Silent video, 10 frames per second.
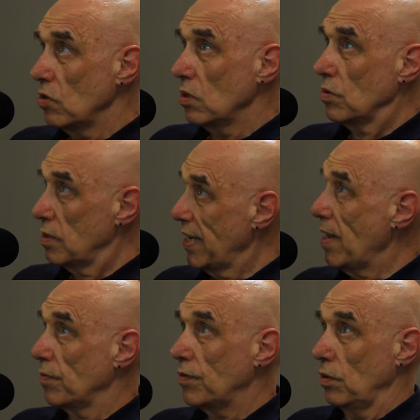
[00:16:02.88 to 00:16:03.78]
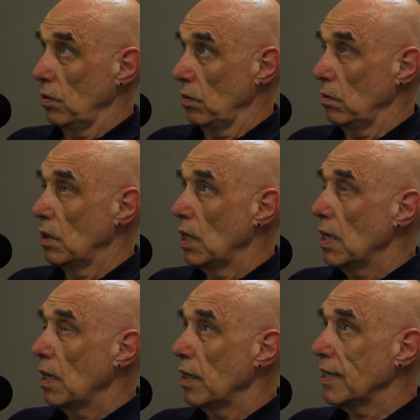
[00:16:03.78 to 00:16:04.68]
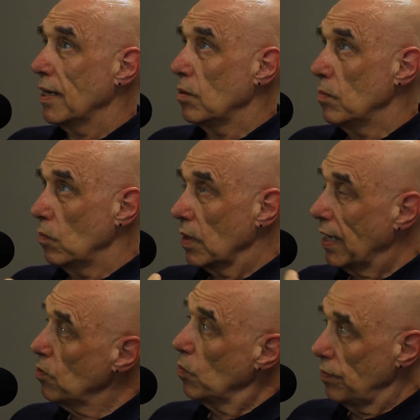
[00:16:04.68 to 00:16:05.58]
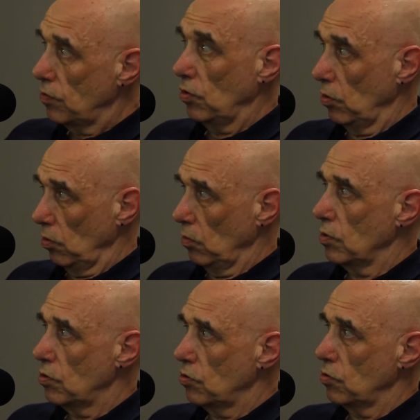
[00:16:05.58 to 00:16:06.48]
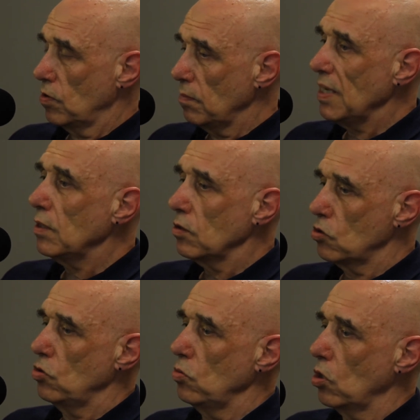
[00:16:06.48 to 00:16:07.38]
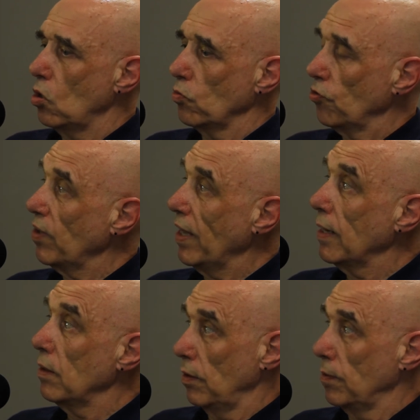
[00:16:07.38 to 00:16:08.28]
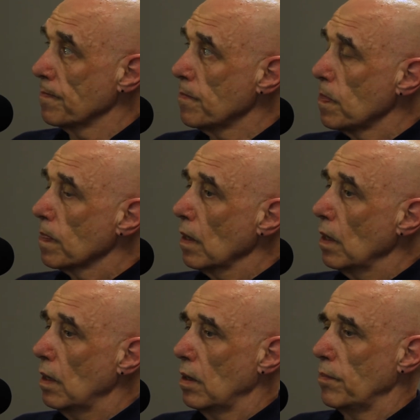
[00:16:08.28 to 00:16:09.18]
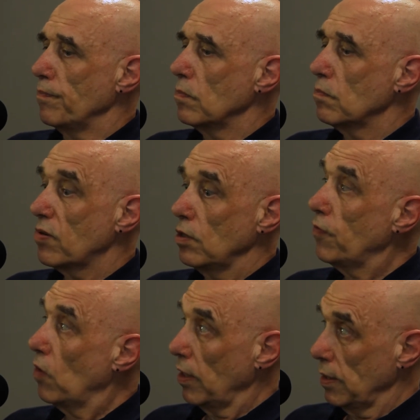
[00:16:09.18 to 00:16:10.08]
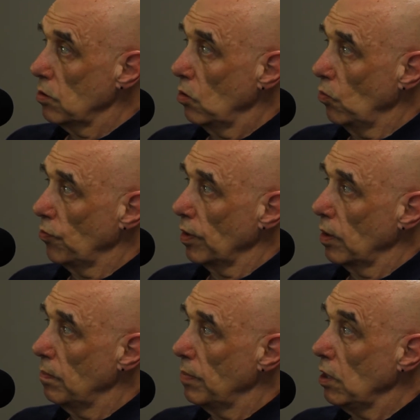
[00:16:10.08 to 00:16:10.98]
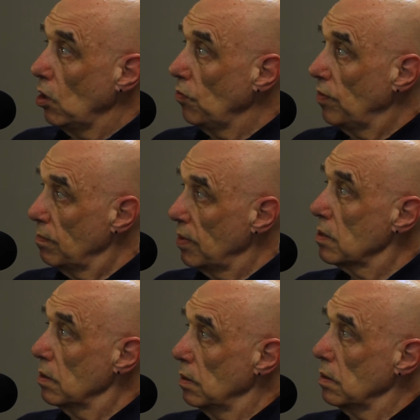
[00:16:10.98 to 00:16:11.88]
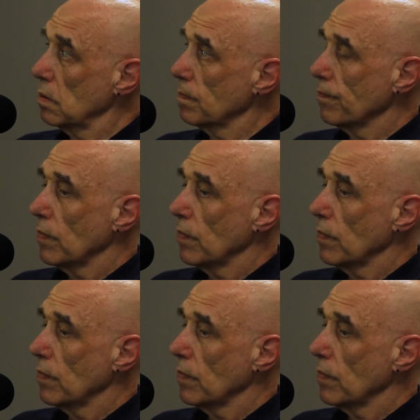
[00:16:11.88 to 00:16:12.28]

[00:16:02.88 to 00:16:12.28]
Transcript: real depth to, and I came up with two. To me, the two gold standard profiling tools that can be used in business.